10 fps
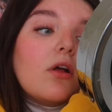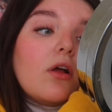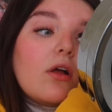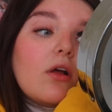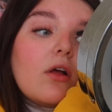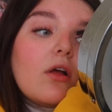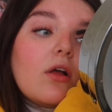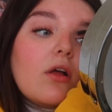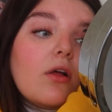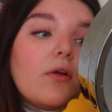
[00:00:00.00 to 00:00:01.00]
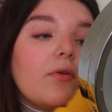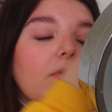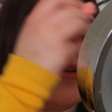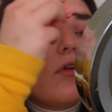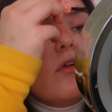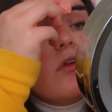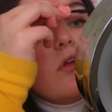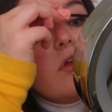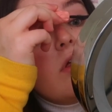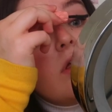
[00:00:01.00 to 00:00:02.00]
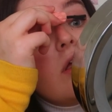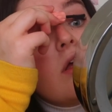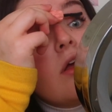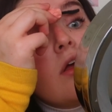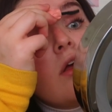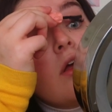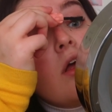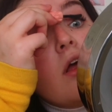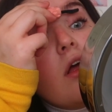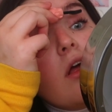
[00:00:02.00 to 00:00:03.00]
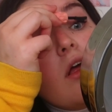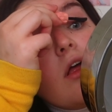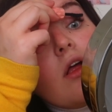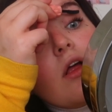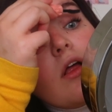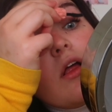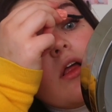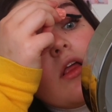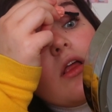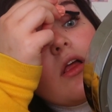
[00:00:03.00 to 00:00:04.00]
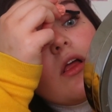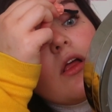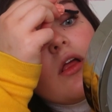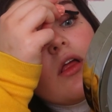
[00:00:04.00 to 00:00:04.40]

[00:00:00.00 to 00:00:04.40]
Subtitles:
(no one is talking)